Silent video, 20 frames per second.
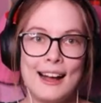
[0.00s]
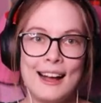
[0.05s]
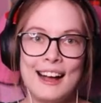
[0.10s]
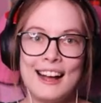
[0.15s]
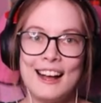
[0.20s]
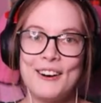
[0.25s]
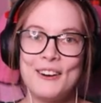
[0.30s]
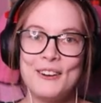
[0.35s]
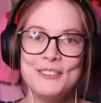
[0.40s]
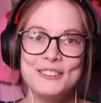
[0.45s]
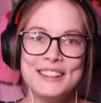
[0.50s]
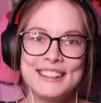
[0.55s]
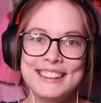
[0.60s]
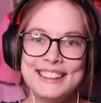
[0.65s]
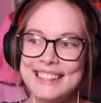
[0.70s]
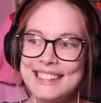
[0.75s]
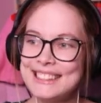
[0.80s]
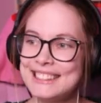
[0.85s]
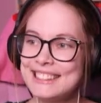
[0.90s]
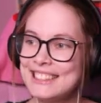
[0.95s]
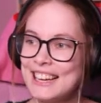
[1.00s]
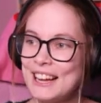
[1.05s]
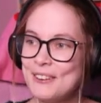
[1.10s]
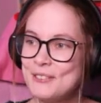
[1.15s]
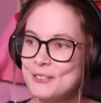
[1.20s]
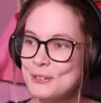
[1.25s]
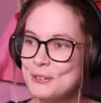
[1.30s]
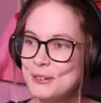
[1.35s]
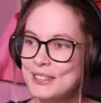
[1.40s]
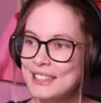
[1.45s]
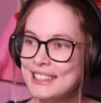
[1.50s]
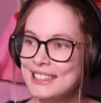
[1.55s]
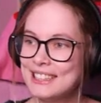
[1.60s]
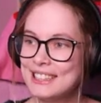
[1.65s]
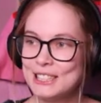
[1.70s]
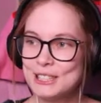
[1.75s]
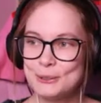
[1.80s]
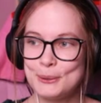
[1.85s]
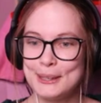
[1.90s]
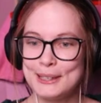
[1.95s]
All the things that I'm doing in
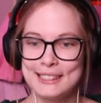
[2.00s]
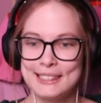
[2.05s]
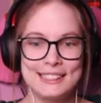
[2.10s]
this one.